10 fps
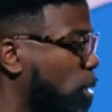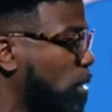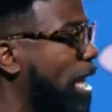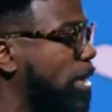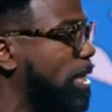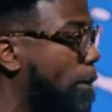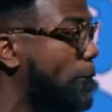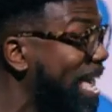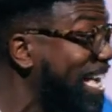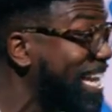likely to
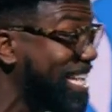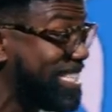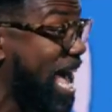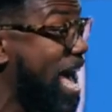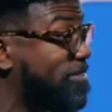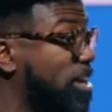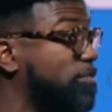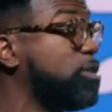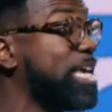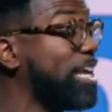make it into heaven if you take